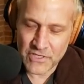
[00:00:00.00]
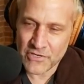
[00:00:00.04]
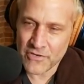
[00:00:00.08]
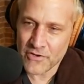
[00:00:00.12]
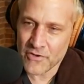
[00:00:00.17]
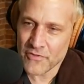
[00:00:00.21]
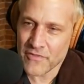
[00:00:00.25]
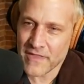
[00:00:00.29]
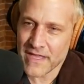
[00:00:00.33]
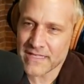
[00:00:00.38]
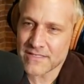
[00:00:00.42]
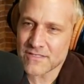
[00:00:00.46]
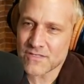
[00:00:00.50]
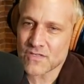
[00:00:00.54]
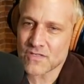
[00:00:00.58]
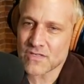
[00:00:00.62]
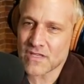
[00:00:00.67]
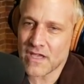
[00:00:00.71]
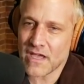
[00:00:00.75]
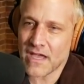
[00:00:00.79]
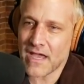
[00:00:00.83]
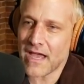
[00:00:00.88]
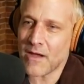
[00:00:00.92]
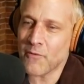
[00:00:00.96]
that's
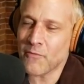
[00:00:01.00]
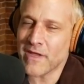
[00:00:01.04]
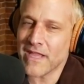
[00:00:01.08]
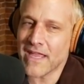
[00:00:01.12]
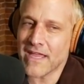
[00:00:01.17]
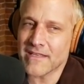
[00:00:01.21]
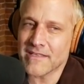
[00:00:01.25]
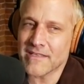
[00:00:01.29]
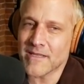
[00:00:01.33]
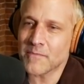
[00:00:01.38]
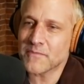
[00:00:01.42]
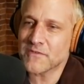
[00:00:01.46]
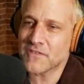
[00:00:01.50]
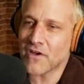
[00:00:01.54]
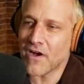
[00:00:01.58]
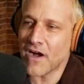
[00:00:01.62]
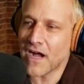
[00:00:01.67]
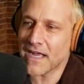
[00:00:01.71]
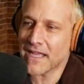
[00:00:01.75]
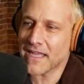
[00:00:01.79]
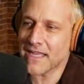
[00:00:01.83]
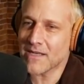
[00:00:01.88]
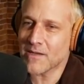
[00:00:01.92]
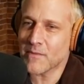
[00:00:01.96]
we end up
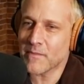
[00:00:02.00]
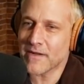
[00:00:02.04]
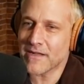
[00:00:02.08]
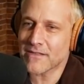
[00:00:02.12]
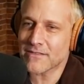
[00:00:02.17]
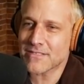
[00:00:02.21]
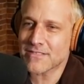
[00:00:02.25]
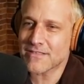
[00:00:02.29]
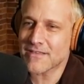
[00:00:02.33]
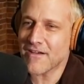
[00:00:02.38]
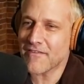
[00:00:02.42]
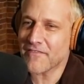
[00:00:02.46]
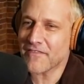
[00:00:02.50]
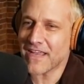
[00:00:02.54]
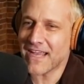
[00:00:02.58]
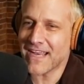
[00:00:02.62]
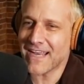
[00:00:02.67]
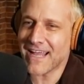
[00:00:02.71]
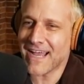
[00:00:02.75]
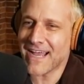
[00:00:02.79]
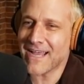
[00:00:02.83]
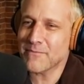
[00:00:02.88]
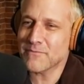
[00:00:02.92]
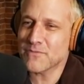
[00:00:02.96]
talking about stuff,
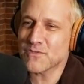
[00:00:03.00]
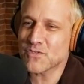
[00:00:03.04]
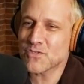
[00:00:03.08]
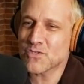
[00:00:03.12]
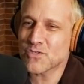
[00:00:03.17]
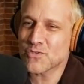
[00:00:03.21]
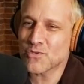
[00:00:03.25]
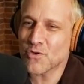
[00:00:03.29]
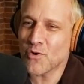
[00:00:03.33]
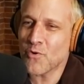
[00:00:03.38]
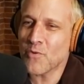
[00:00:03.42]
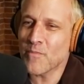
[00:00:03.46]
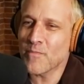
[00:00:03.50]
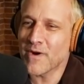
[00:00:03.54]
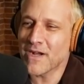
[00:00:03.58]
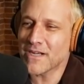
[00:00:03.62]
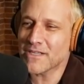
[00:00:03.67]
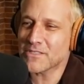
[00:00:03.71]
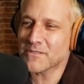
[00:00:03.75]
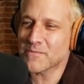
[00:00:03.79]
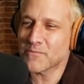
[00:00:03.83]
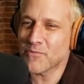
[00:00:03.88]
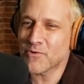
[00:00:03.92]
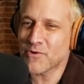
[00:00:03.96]
and I'm so
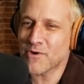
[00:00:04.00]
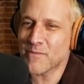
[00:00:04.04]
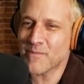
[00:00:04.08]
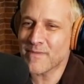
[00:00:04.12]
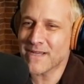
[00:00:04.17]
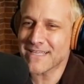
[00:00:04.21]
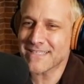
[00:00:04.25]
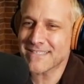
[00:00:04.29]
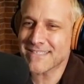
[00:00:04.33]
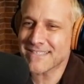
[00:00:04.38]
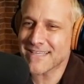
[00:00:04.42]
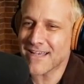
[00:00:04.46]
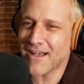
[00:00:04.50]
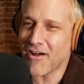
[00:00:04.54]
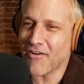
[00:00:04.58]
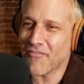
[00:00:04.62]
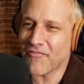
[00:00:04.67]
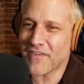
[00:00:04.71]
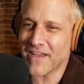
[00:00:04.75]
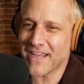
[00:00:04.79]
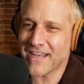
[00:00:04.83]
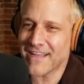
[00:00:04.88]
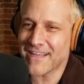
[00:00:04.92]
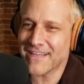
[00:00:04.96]
much more
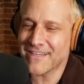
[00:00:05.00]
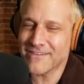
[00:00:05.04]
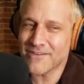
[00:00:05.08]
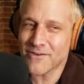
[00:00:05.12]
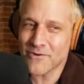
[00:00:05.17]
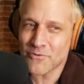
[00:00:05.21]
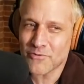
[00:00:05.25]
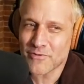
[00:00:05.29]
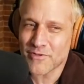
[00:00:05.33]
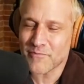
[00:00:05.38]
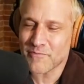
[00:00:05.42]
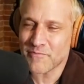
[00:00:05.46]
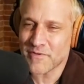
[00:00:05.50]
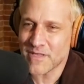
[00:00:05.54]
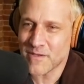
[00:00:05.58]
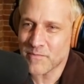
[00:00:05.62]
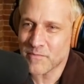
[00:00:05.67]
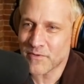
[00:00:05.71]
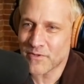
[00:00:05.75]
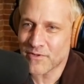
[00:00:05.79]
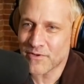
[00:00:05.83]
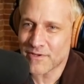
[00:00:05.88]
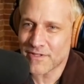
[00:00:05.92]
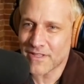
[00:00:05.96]
myself. And I know that
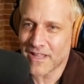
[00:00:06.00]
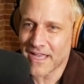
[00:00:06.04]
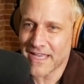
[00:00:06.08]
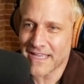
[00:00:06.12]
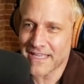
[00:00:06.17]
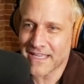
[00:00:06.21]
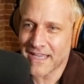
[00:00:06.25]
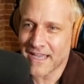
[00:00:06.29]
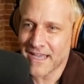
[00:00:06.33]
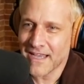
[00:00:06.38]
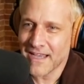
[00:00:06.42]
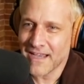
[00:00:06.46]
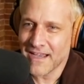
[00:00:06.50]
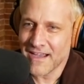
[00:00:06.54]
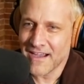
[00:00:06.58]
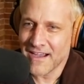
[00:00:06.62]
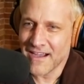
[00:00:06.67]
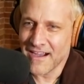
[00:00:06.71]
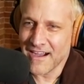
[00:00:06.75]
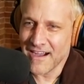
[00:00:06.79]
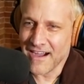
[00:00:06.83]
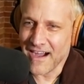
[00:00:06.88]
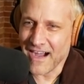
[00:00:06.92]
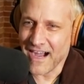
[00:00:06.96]
people are like,
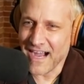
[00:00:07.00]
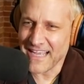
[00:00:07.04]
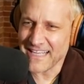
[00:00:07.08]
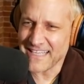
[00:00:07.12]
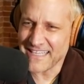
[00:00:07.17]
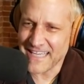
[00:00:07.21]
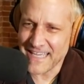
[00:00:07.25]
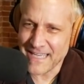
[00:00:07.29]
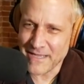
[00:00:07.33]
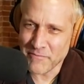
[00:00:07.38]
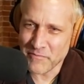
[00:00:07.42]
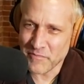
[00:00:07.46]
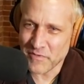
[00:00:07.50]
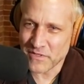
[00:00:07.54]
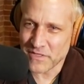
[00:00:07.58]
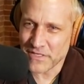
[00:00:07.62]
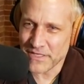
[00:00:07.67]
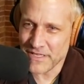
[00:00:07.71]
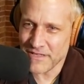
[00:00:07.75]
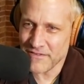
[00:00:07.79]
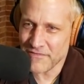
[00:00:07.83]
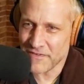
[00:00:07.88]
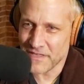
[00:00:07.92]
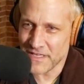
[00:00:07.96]
I can't
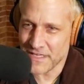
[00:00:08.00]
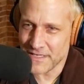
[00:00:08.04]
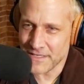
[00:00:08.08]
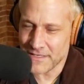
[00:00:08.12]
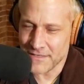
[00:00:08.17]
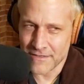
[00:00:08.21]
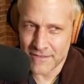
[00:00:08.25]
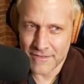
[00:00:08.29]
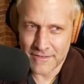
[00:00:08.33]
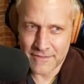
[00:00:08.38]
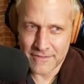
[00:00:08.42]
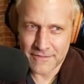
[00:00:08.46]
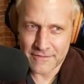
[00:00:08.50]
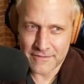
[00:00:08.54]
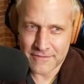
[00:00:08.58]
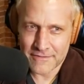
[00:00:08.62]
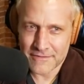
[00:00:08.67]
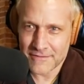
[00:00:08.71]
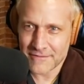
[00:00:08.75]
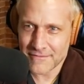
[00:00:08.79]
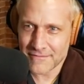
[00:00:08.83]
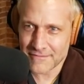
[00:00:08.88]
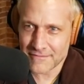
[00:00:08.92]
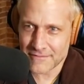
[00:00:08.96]
believe he
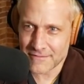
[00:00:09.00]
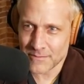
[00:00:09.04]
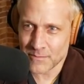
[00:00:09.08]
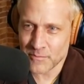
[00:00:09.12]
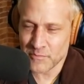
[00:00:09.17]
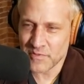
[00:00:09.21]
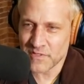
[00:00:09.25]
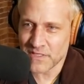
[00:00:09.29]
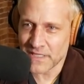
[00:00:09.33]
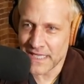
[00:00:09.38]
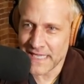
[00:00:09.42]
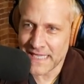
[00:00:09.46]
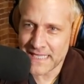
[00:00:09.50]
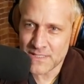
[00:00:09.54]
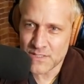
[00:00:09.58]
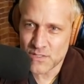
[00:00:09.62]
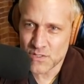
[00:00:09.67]
complains